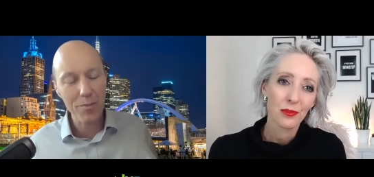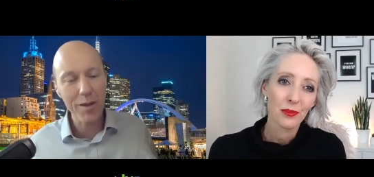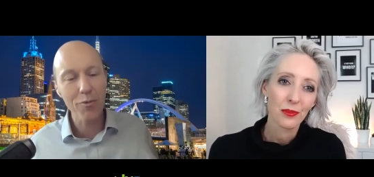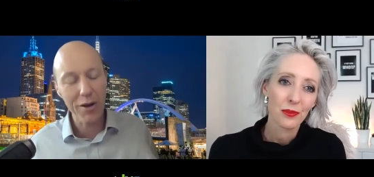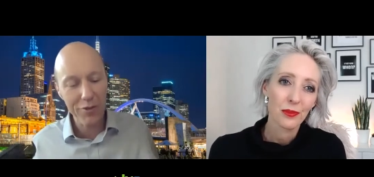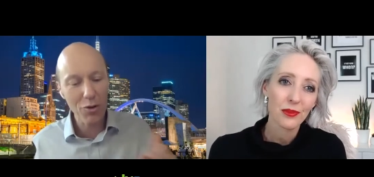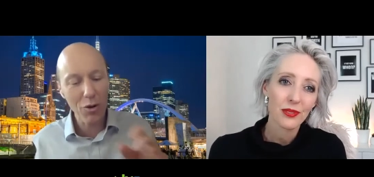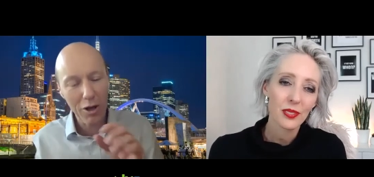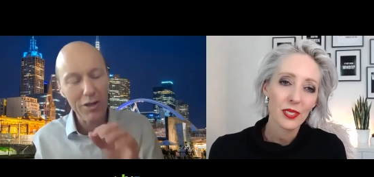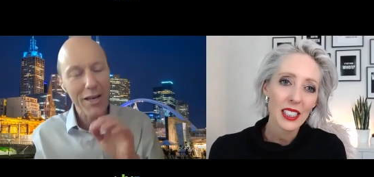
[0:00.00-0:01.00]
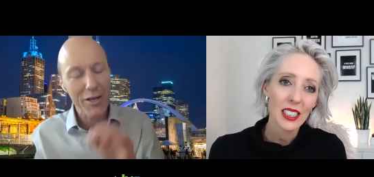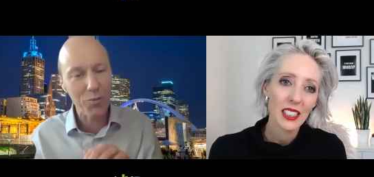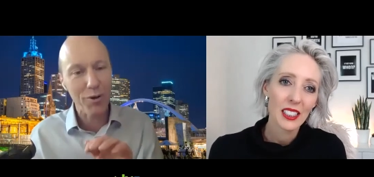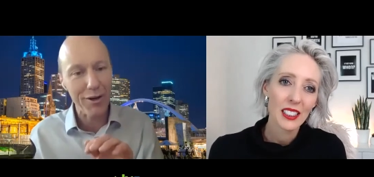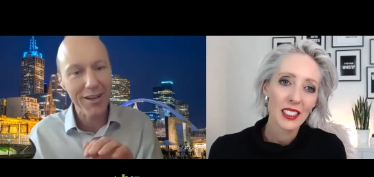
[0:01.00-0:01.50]
Speaker 1: people have to do a lot less
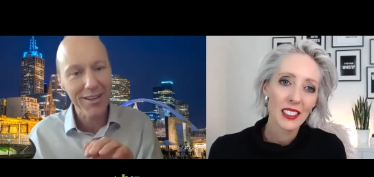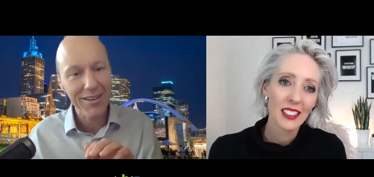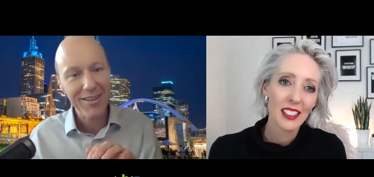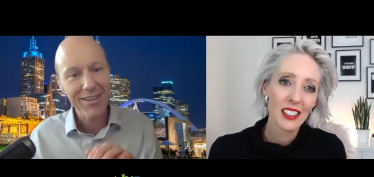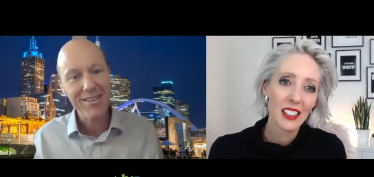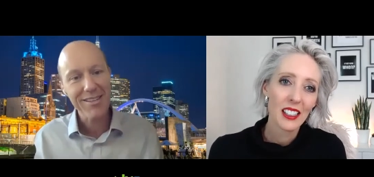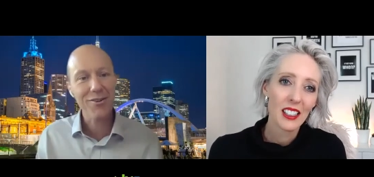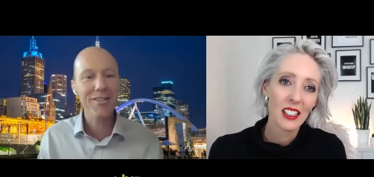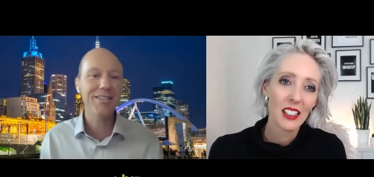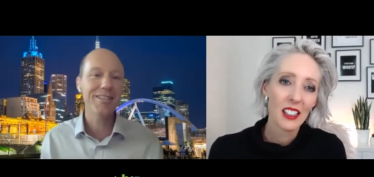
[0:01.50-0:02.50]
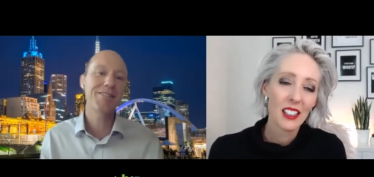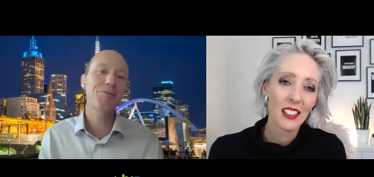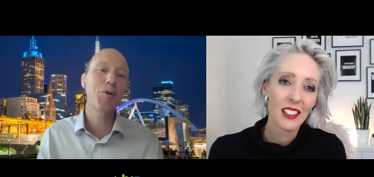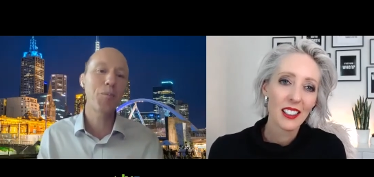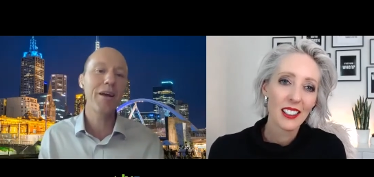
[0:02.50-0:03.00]
work. So it's it's a
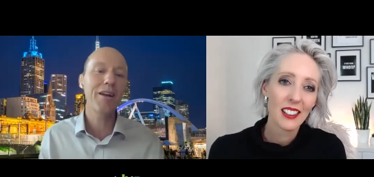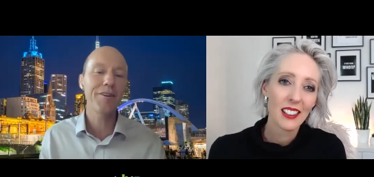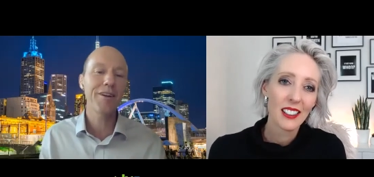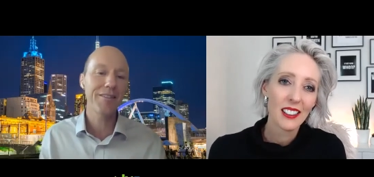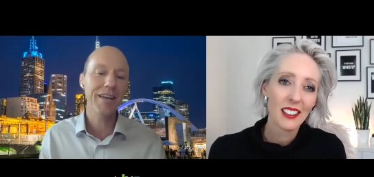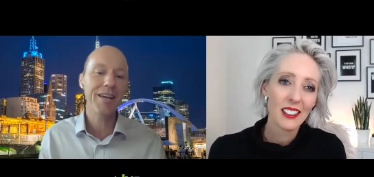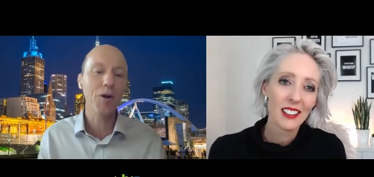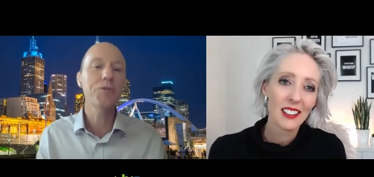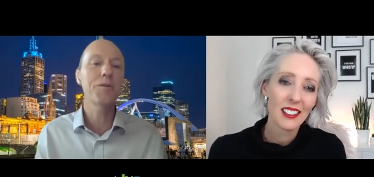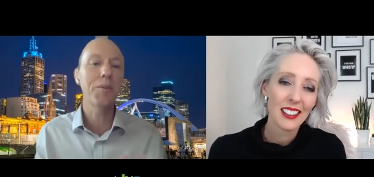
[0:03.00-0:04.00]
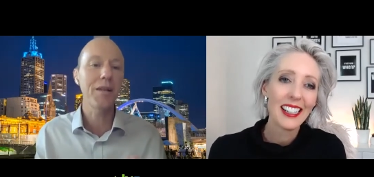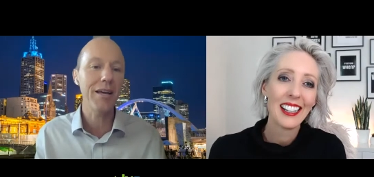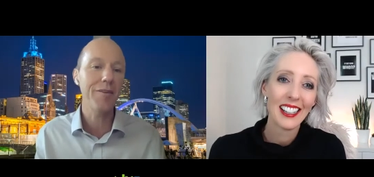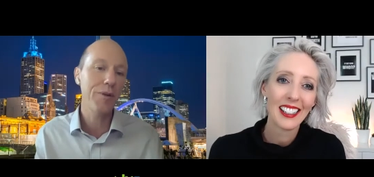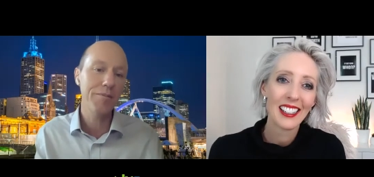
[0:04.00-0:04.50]
real benefit, I think,
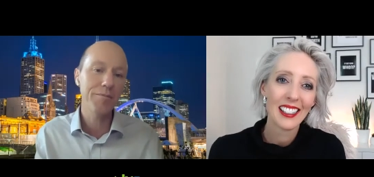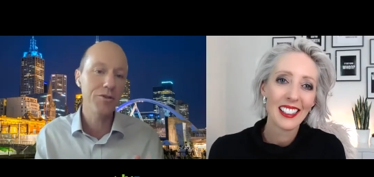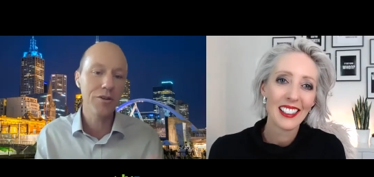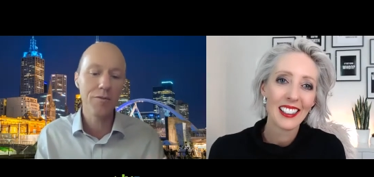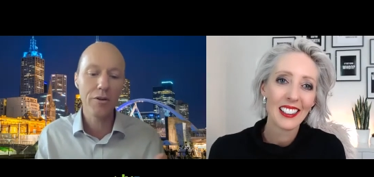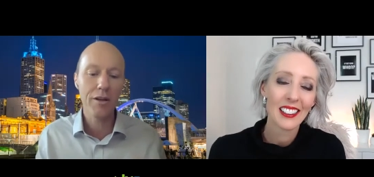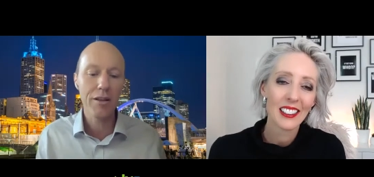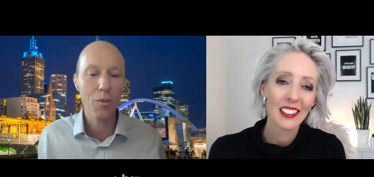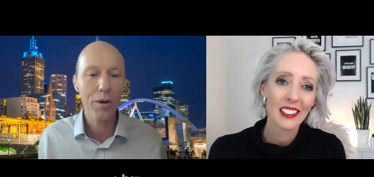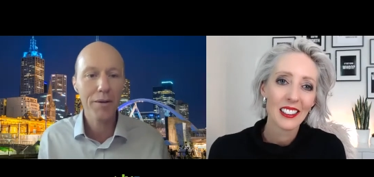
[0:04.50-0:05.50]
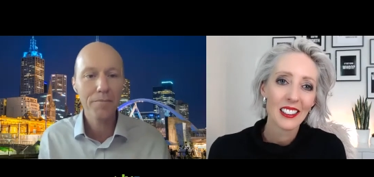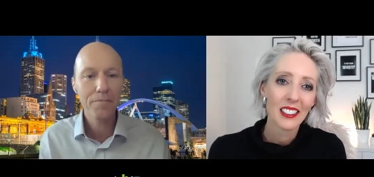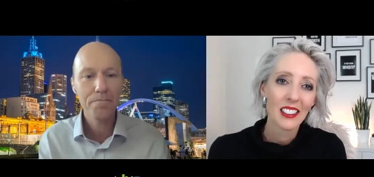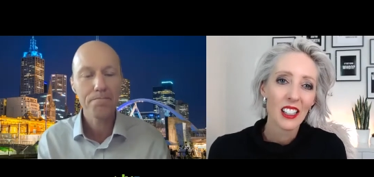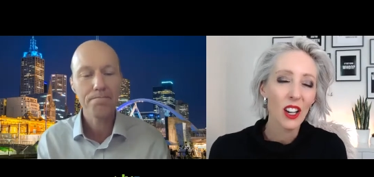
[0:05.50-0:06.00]
ultimately, if we sort of look at it that way.
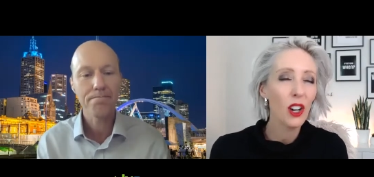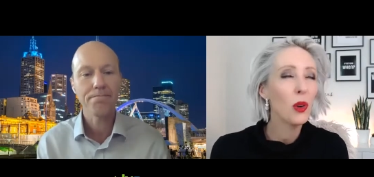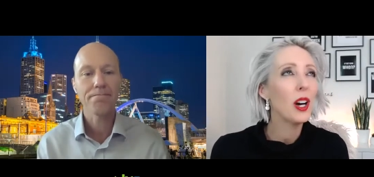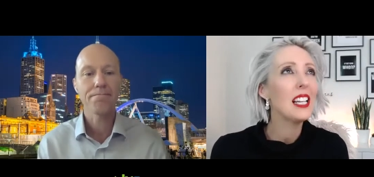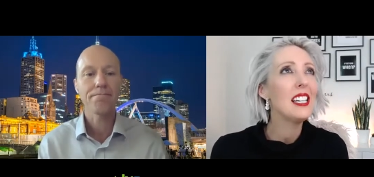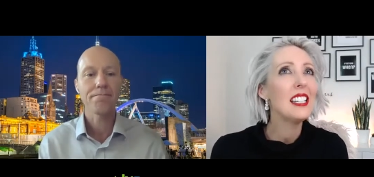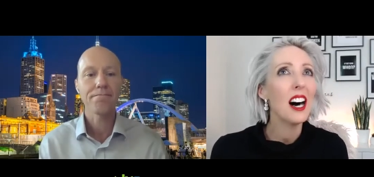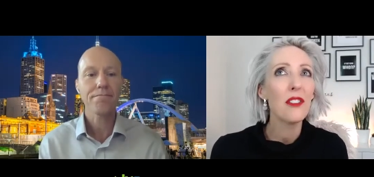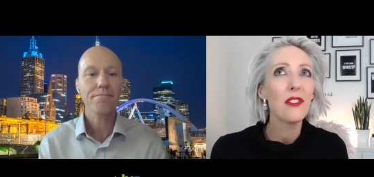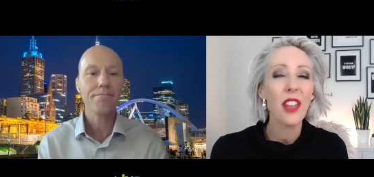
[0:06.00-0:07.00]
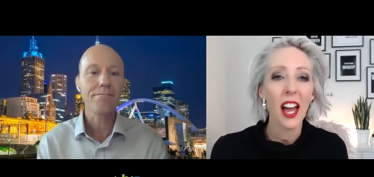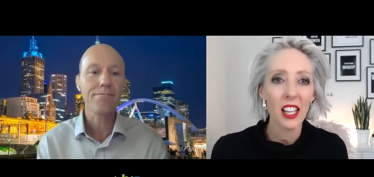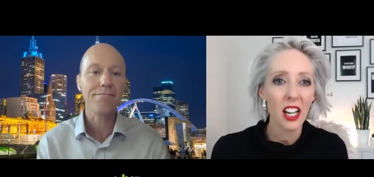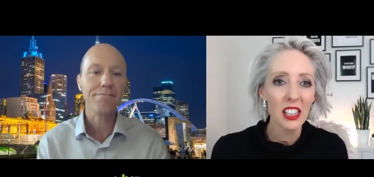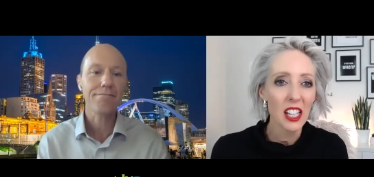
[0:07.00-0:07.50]
Speaker 2: Oh, I love
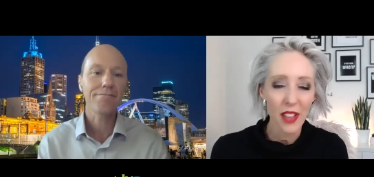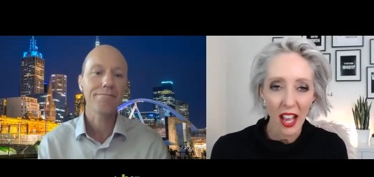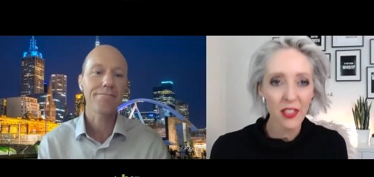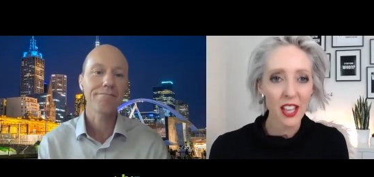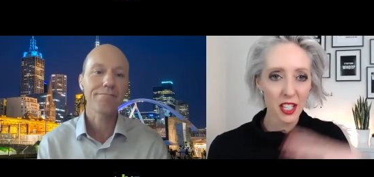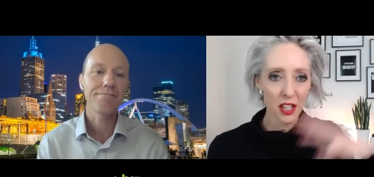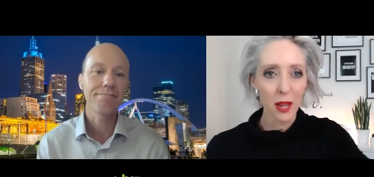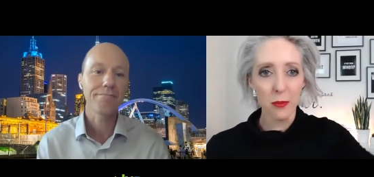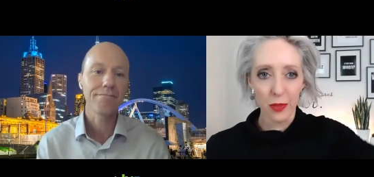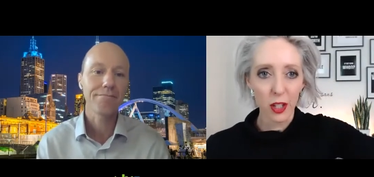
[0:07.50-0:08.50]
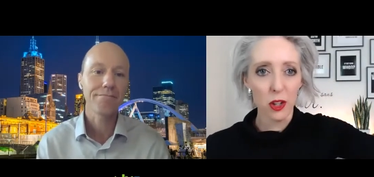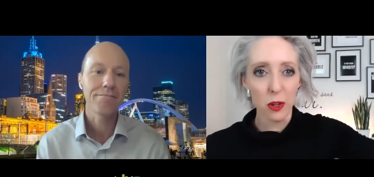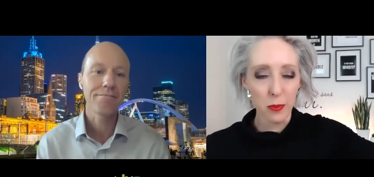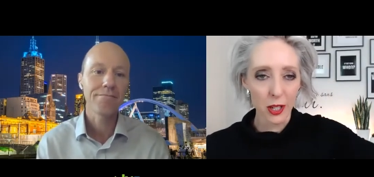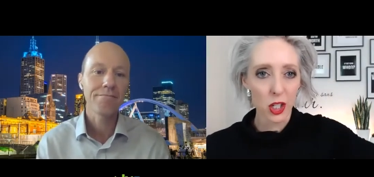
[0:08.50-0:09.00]
that. I love it. And that's the theme that
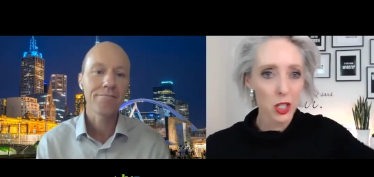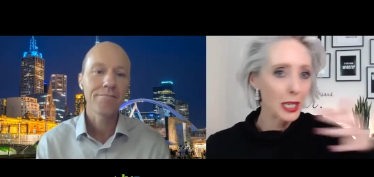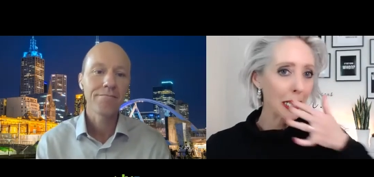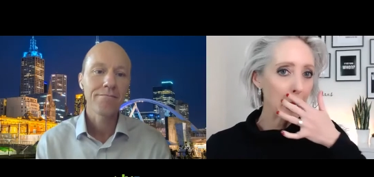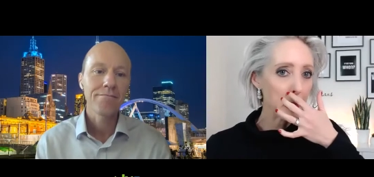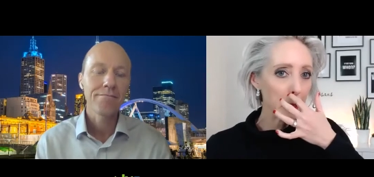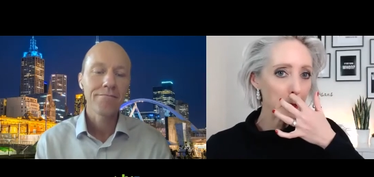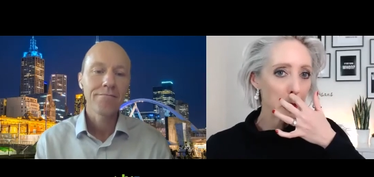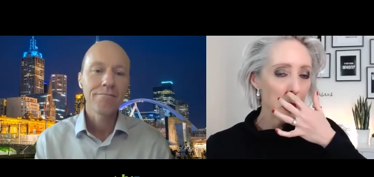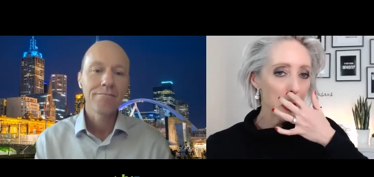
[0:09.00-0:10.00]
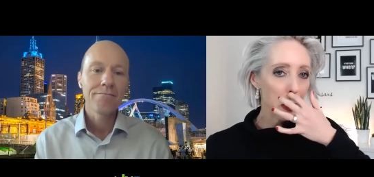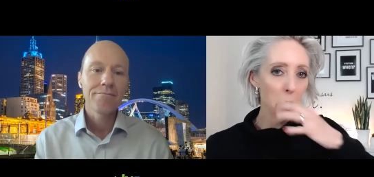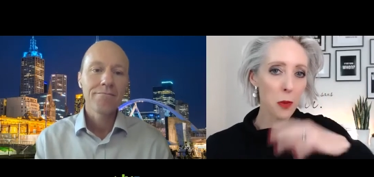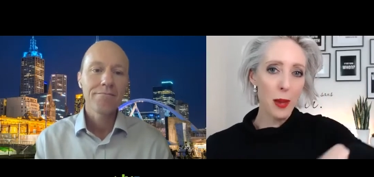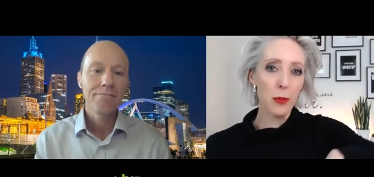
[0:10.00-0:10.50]
you mentioned earlier that
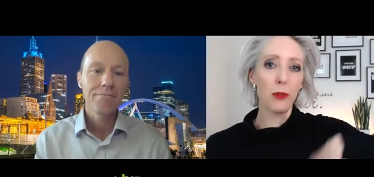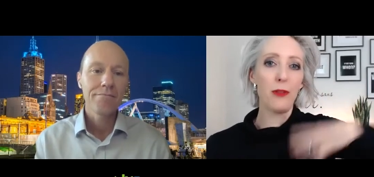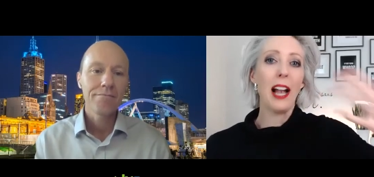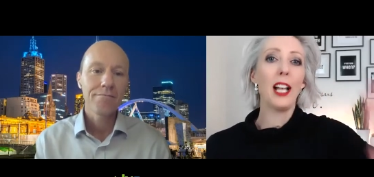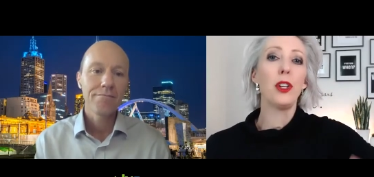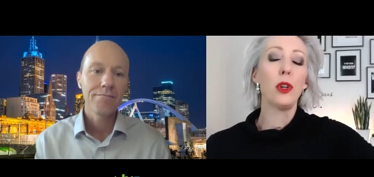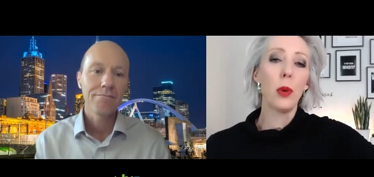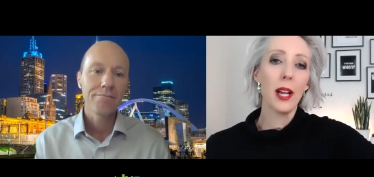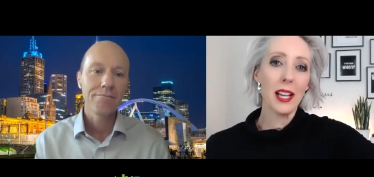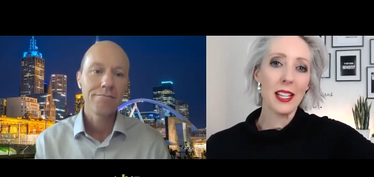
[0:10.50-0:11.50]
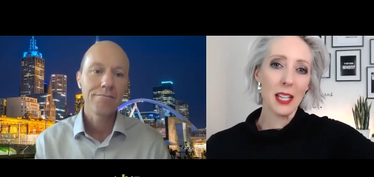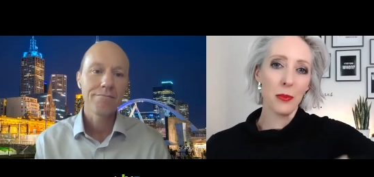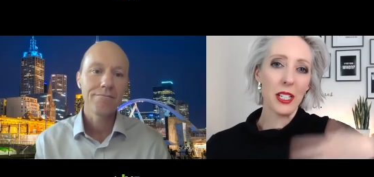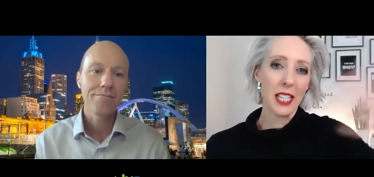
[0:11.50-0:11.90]
you know people value where something